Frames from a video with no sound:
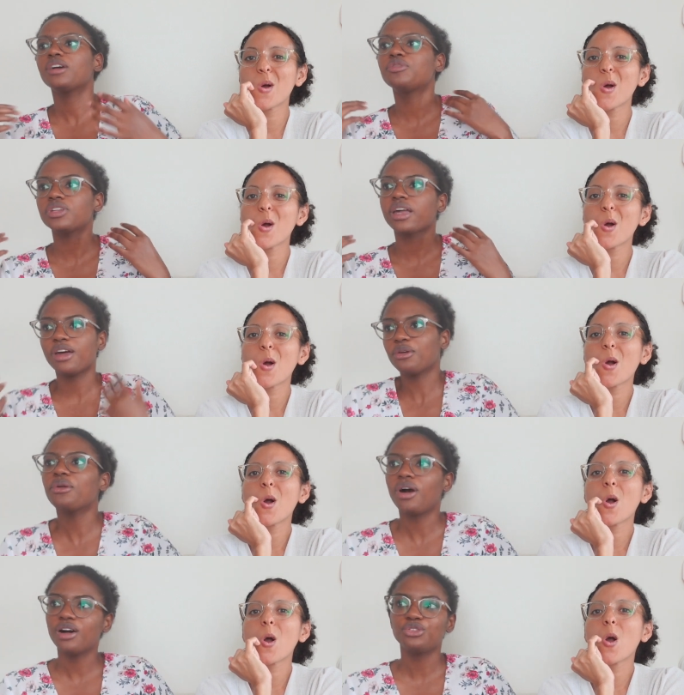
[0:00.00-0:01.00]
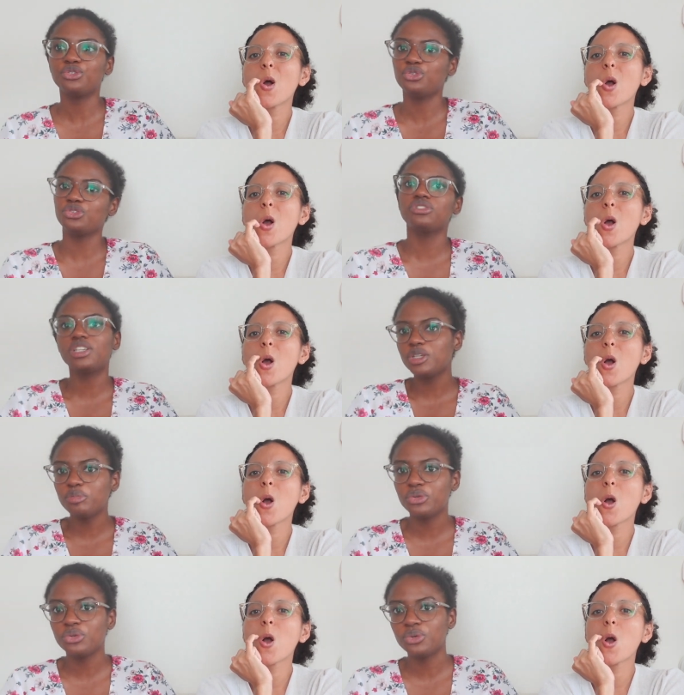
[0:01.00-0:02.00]
Speaker 1: I feel like I don't know how to do to keep
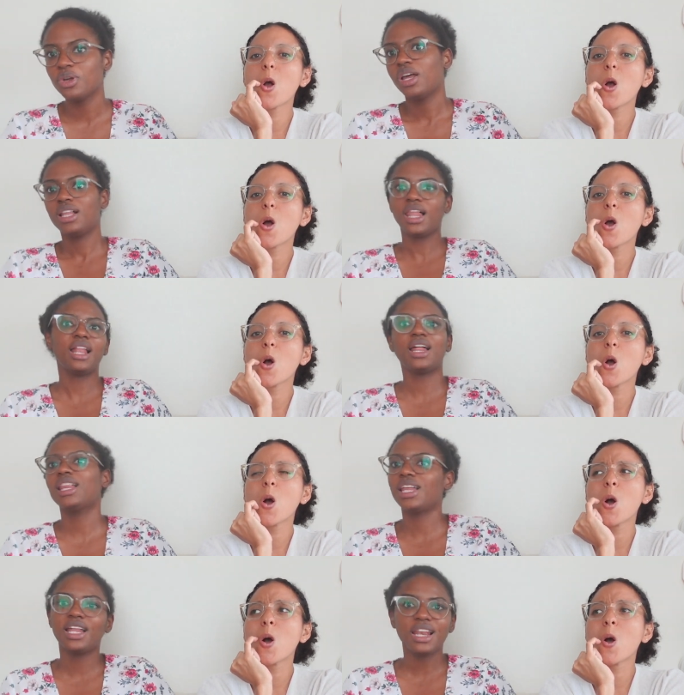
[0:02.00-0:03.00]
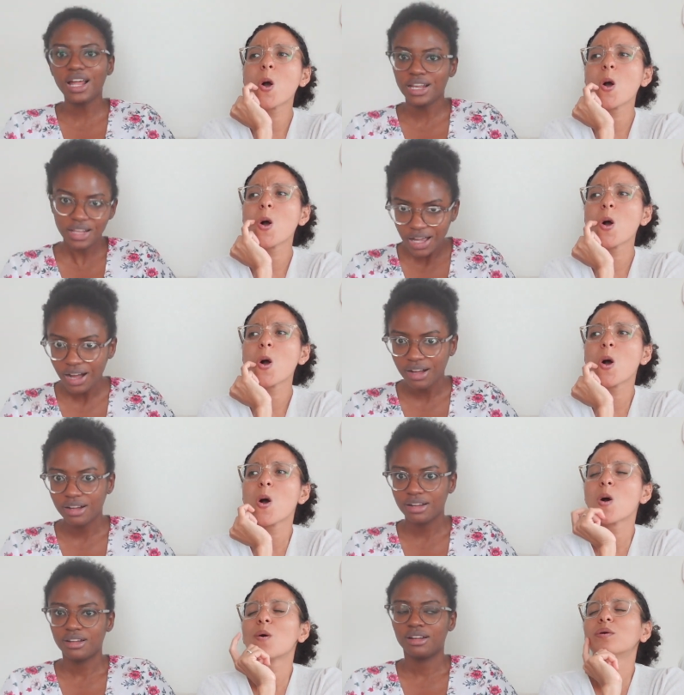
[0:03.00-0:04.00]
you, la la la la la la la.
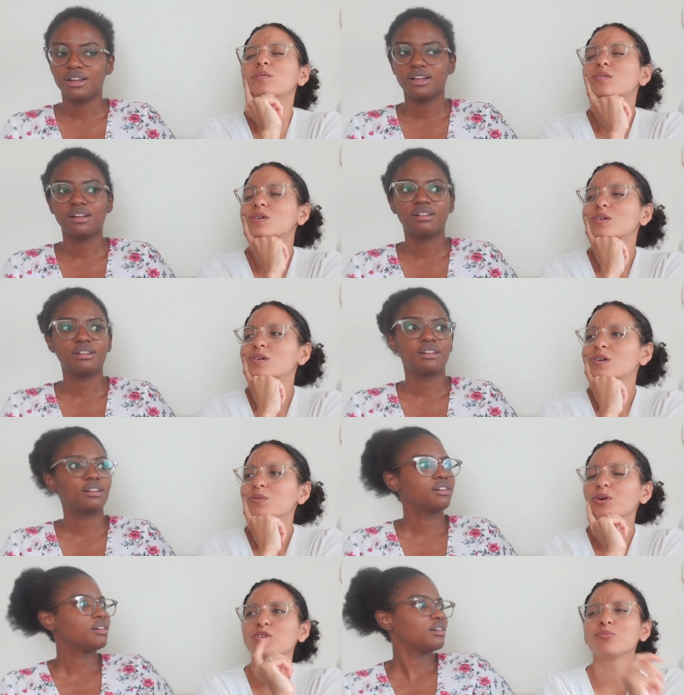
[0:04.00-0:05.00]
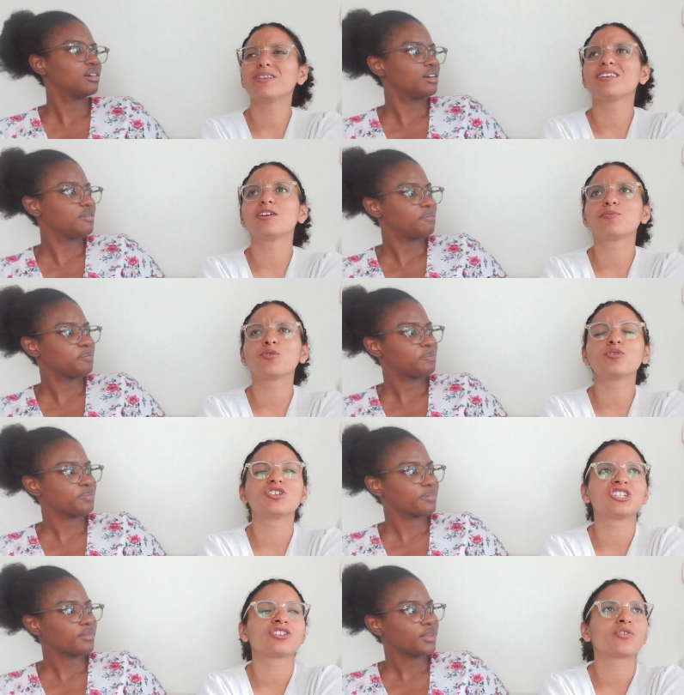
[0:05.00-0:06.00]
Speaker 2: What do you mean keep you?
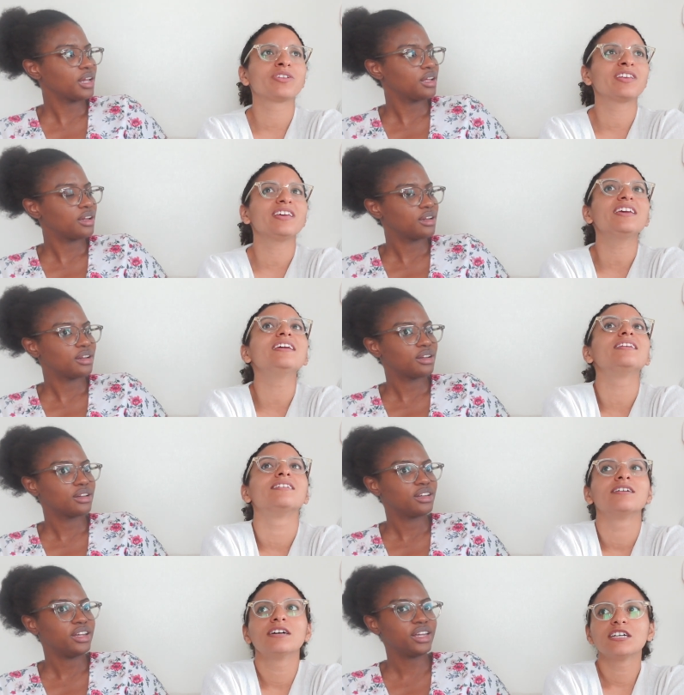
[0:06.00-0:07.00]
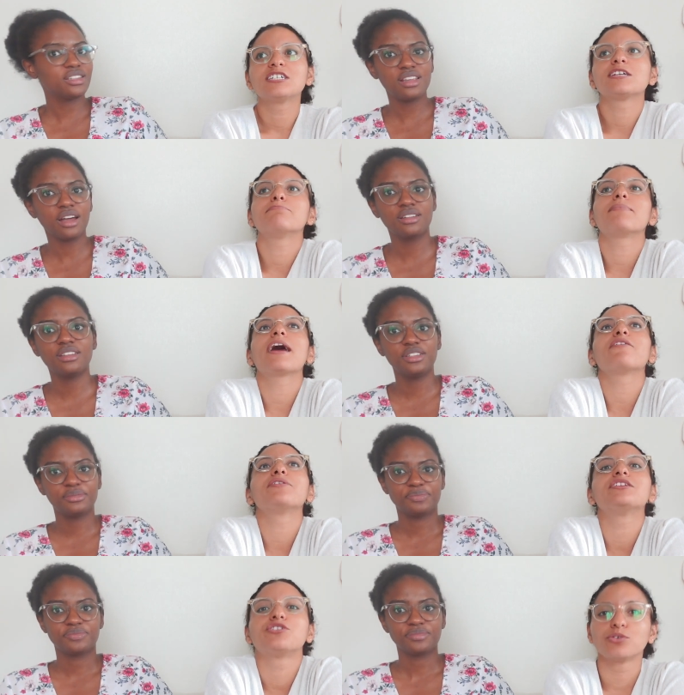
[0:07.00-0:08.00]
She's already in. Exactly. She
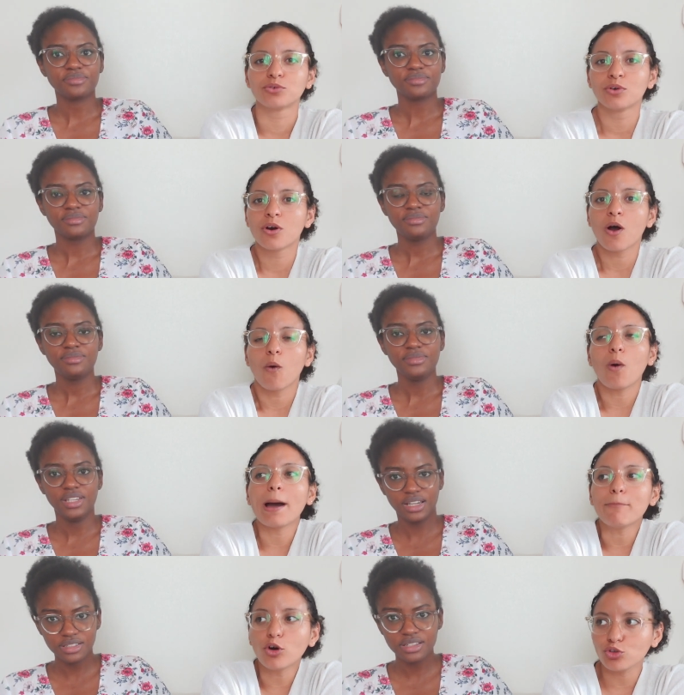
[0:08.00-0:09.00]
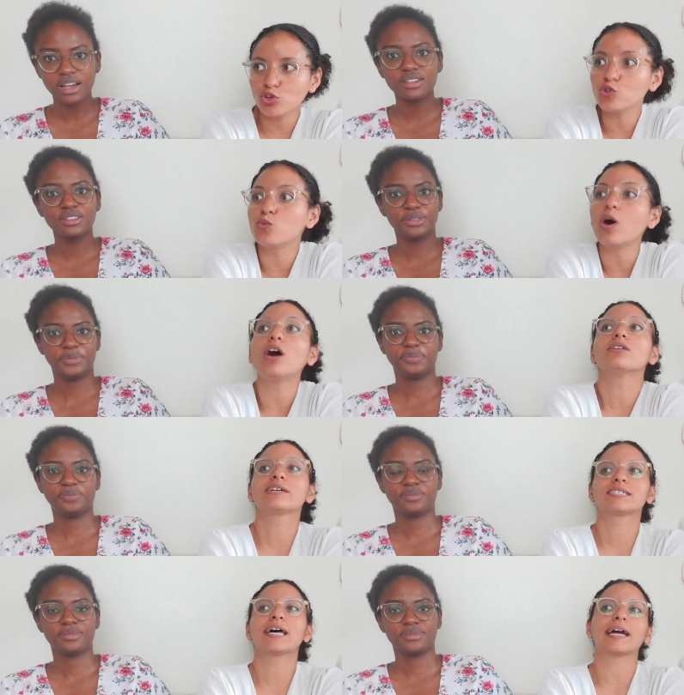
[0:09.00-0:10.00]
married you. What more exactly. do you want
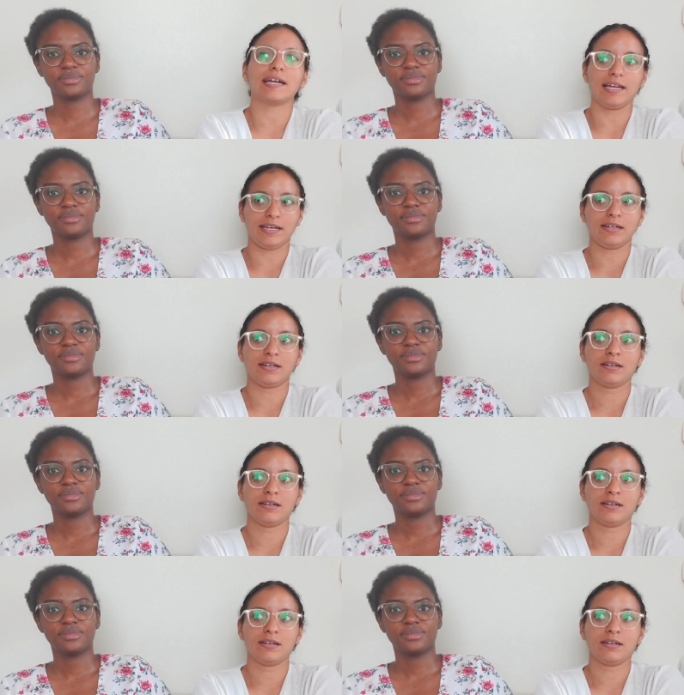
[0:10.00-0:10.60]
exactly?